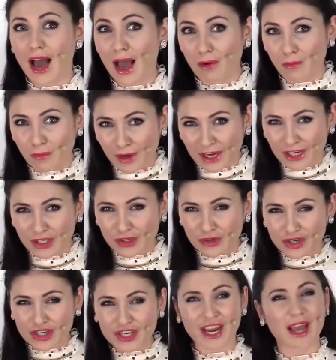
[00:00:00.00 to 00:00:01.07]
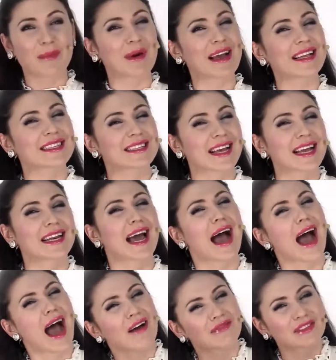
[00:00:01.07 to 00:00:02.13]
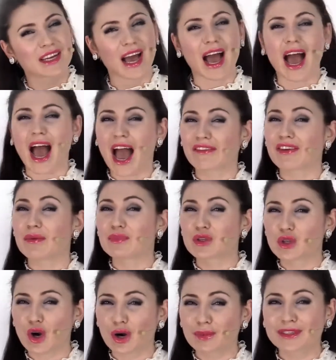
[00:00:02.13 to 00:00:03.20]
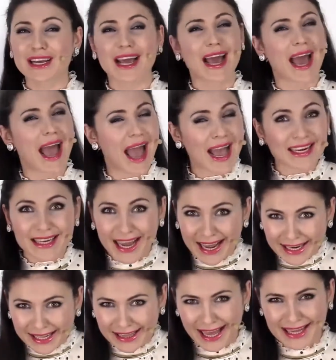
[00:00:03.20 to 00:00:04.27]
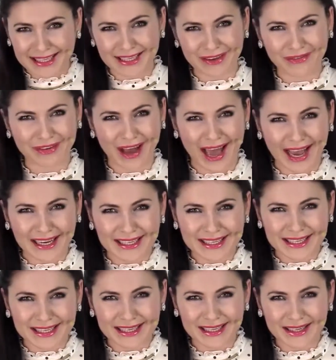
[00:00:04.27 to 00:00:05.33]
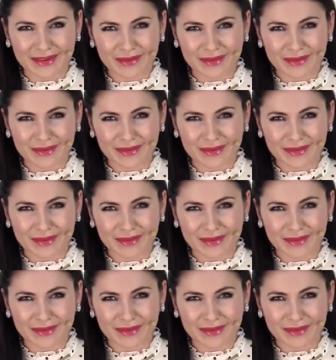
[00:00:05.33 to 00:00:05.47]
I'm willing to share my insight after I've absorbed and analyzed the facts.